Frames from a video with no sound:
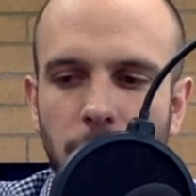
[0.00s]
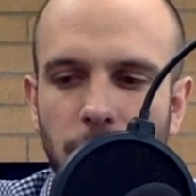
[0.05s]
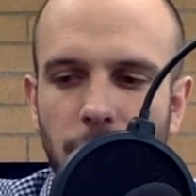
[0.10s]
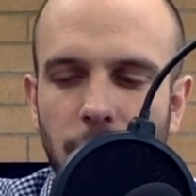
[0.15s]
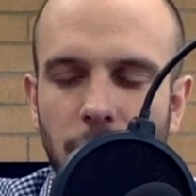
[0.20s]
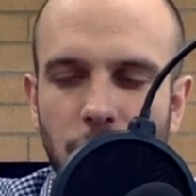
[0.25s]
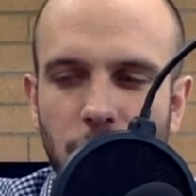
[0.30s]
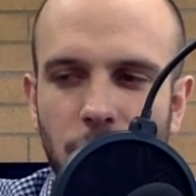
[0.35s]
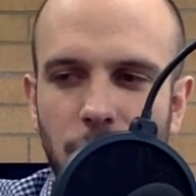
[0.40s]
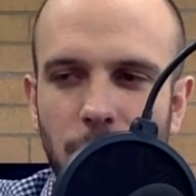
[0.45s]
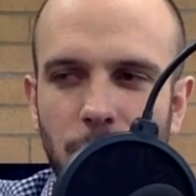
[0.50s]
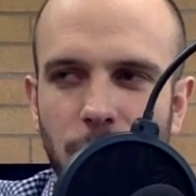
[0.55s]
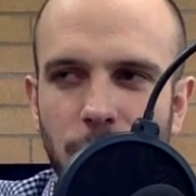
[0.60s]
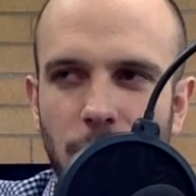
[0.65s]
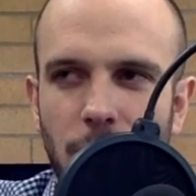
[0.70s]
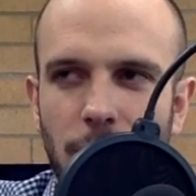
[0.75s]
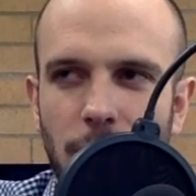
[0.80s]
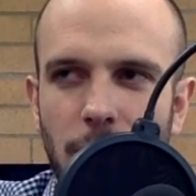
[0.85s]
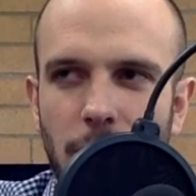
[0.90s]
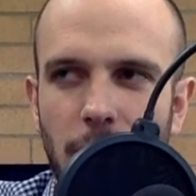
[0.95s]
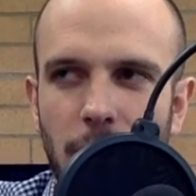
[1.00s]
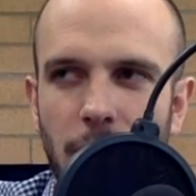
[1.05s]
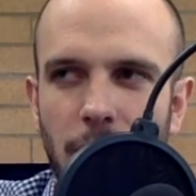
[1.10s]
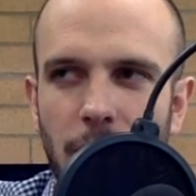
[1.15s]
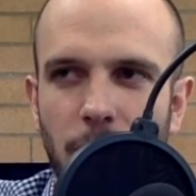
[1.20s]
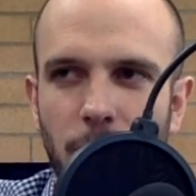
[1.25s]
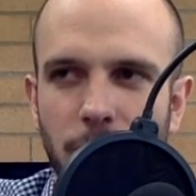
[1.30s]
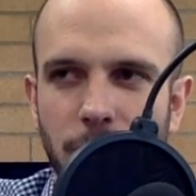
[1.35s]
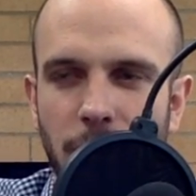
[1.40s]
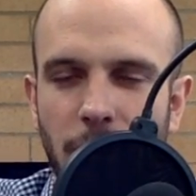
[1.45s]
That she was on there.
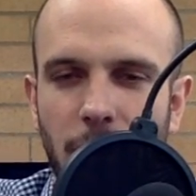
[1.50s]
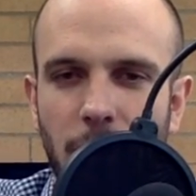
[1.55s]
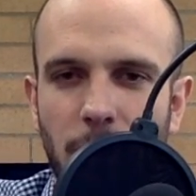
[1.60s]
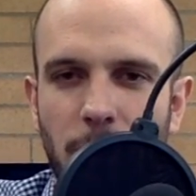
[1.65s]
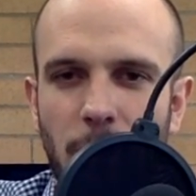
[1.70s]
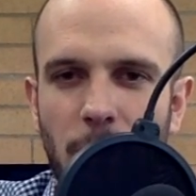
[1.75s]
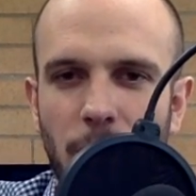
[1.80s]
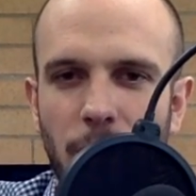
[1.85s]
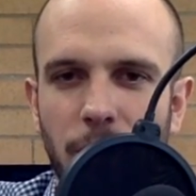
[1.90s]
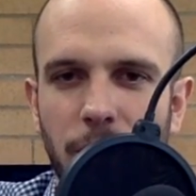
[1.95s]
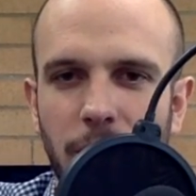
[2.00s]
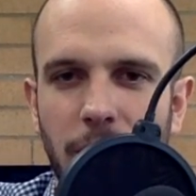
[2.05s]
It was like a party,